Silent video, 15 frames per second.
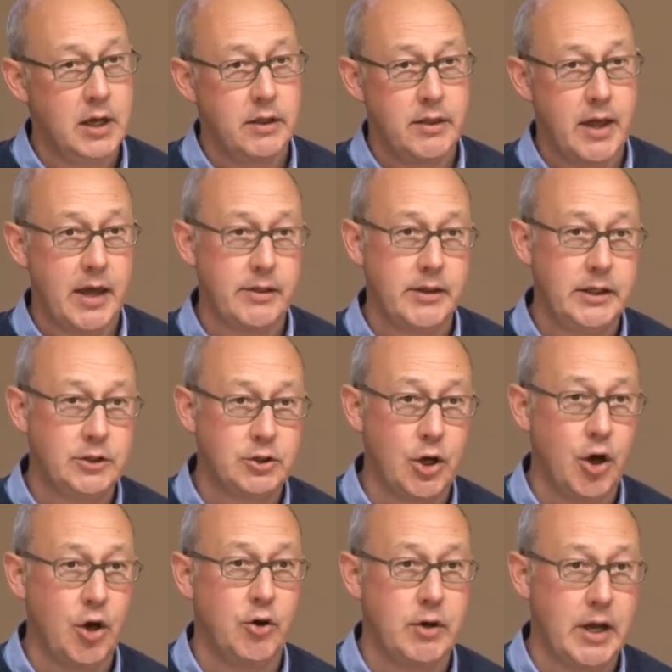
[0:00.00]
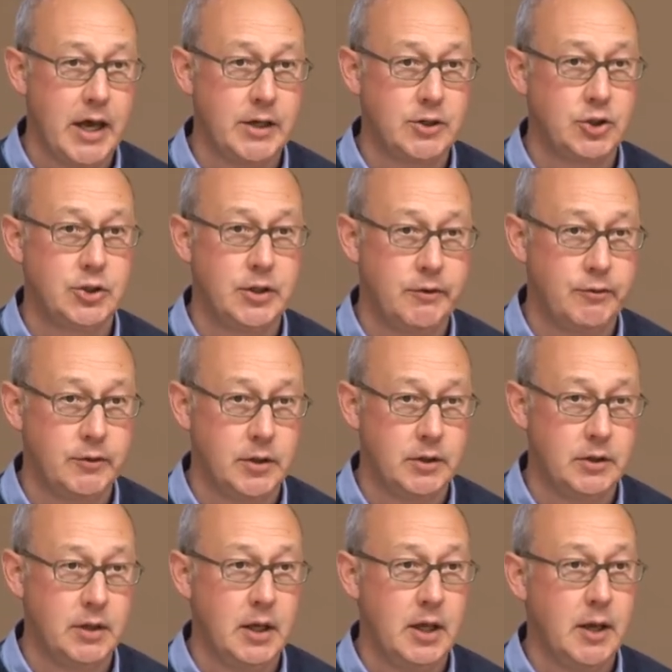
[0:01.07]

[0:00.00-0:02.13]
that the tone has shifted.